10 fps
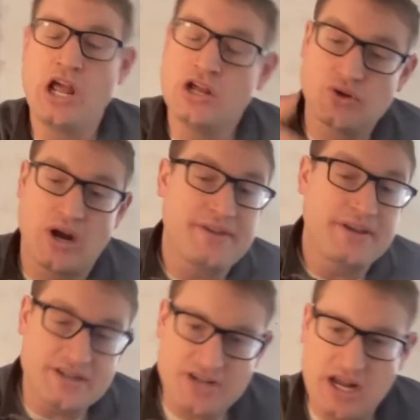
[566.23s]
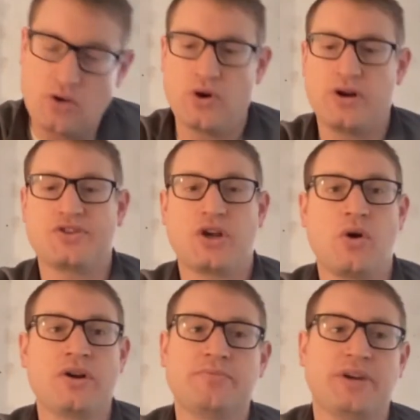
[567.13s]
So I think that's kind of where it's
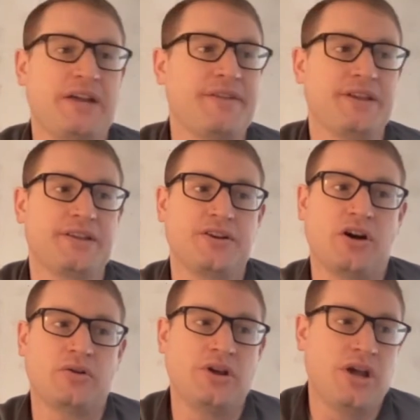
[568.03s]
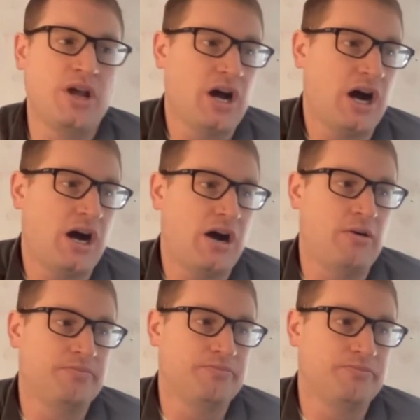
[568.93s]
going. But I think,
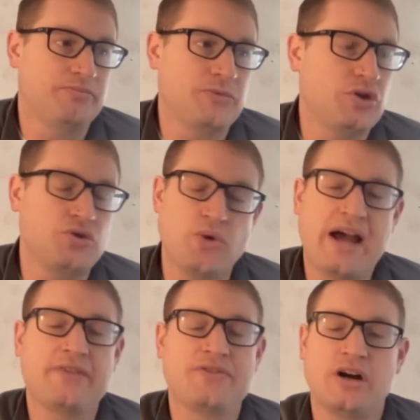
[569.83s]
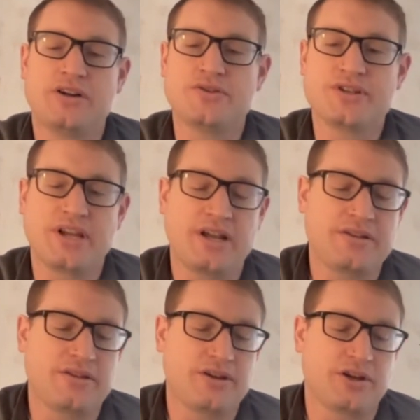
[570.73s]
you have to
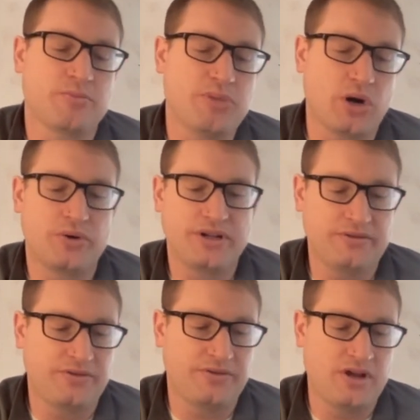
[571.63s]
understand the components